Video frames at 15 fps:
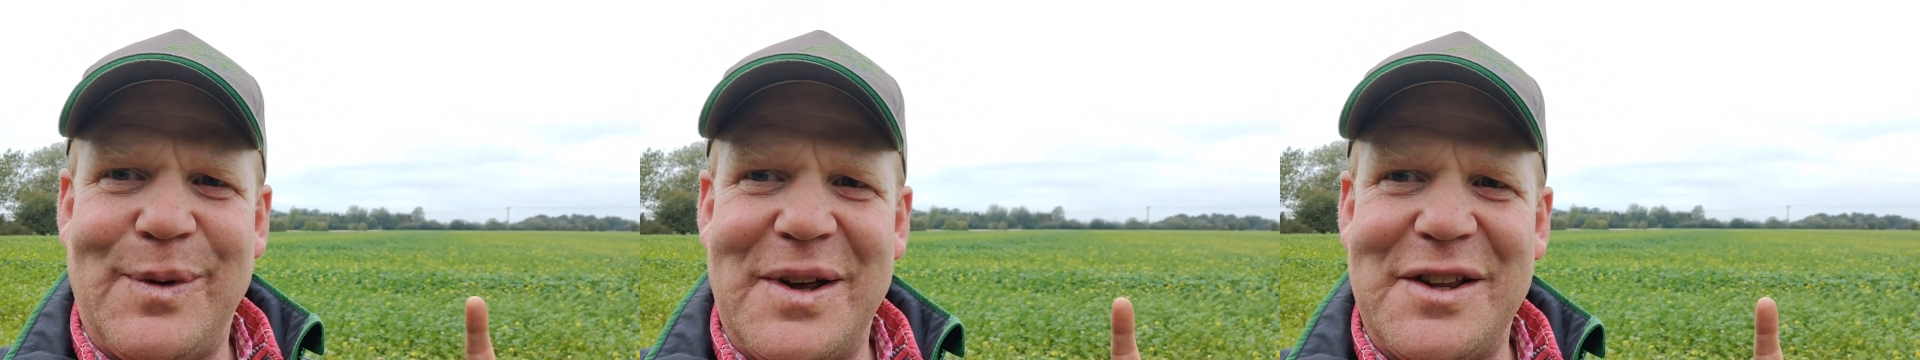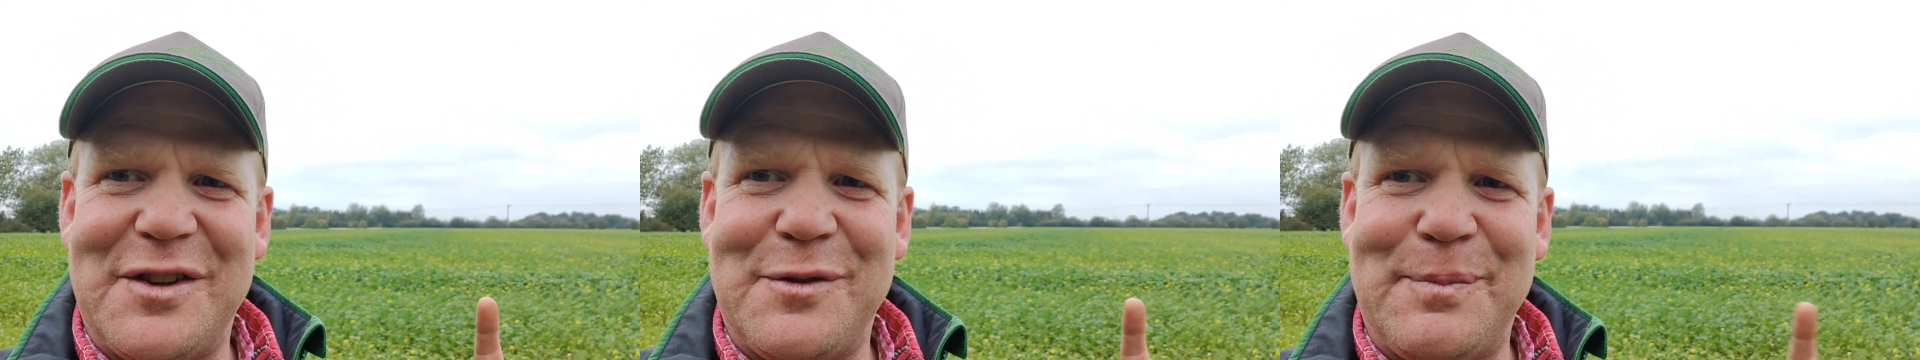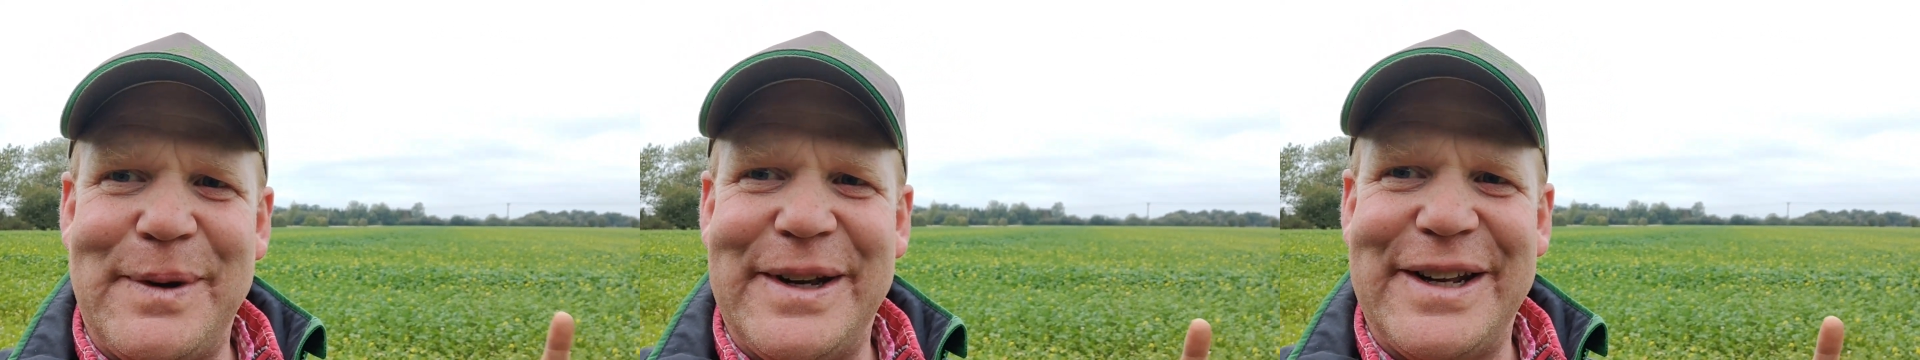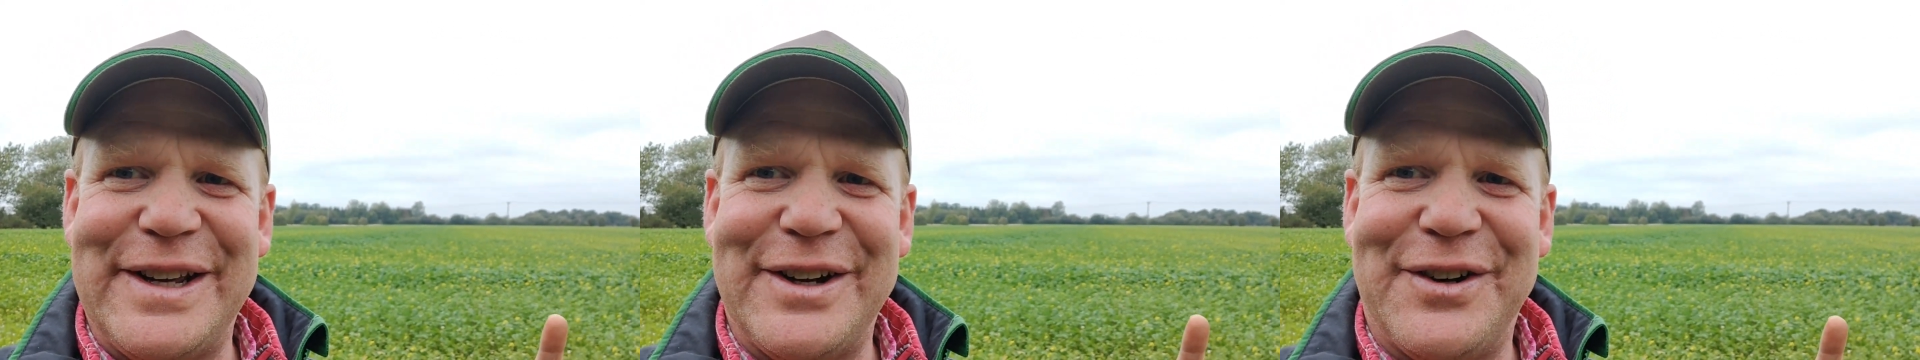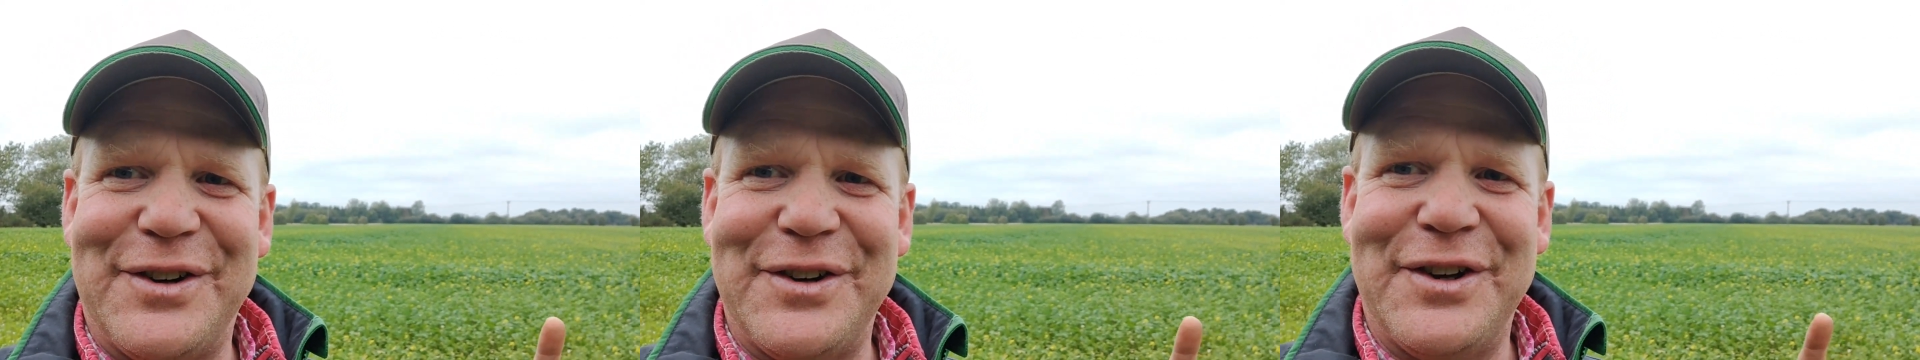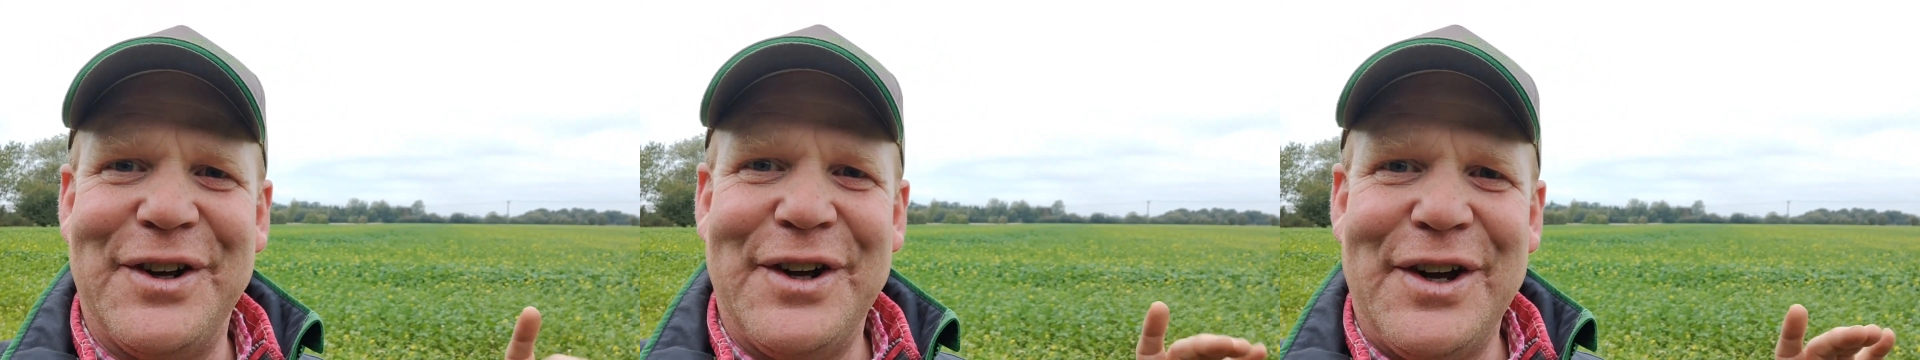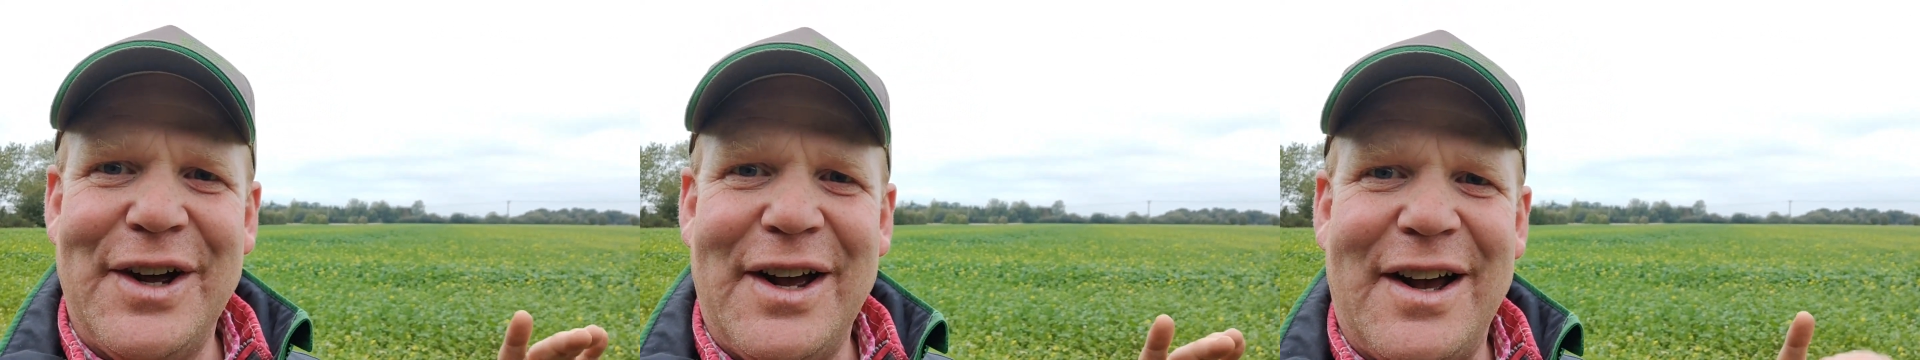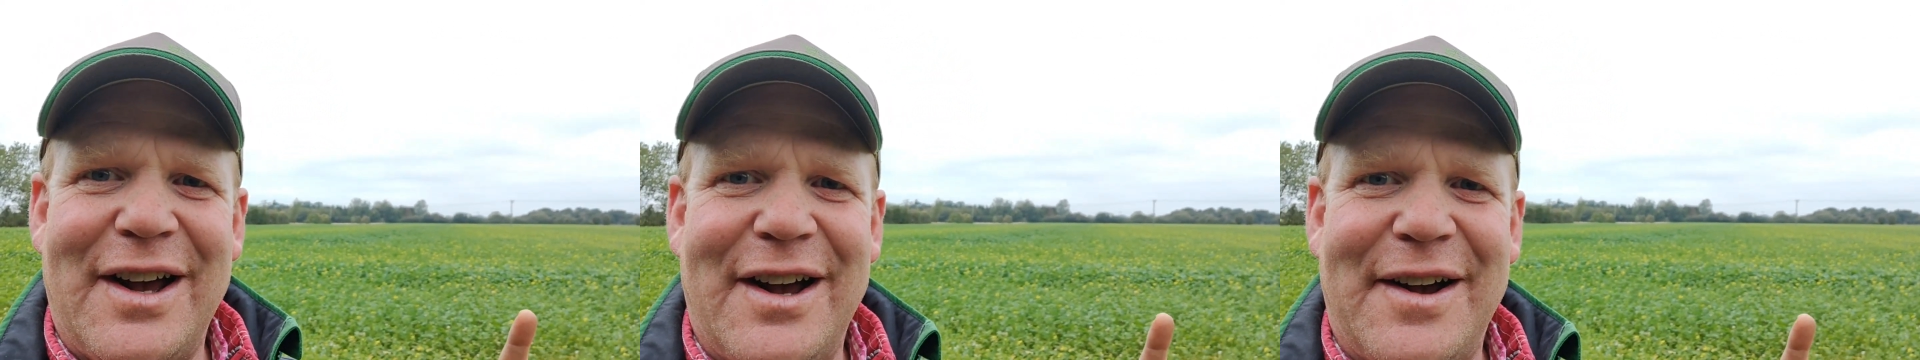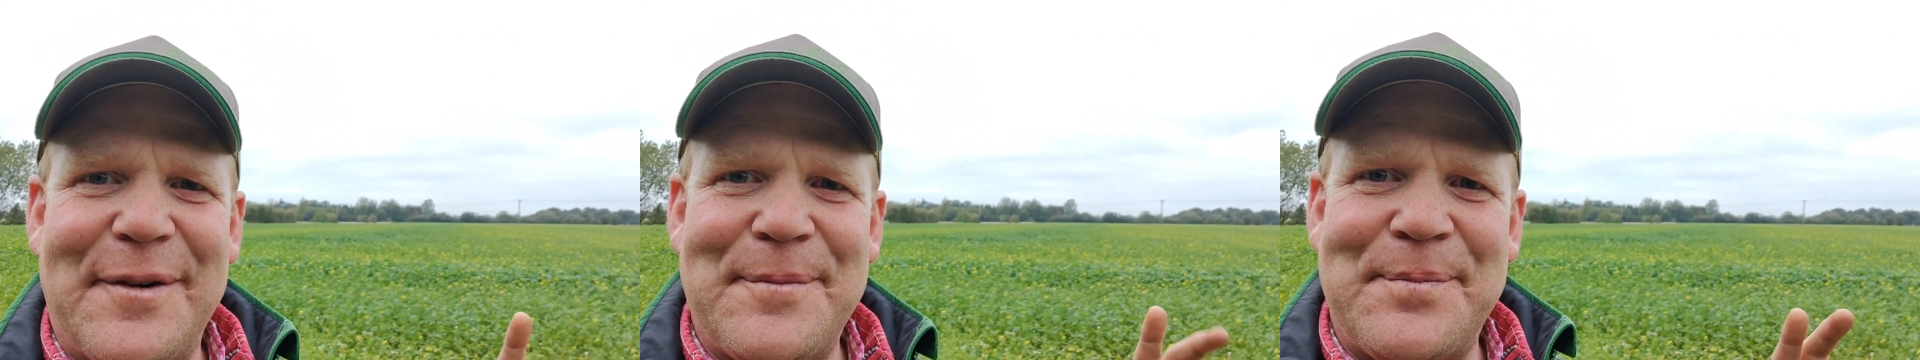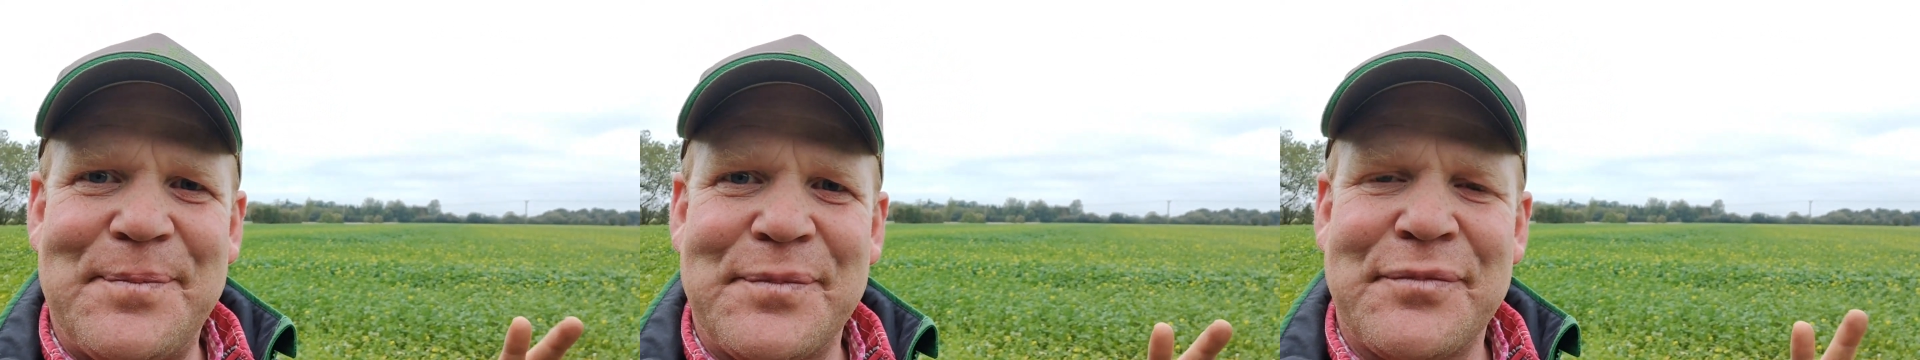with spinning on
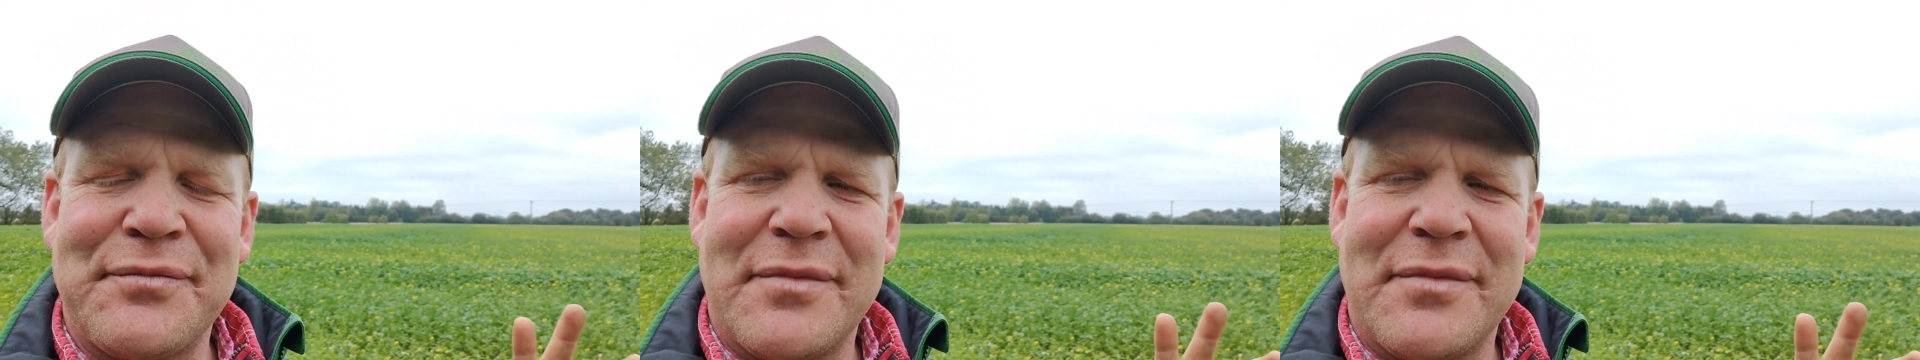um,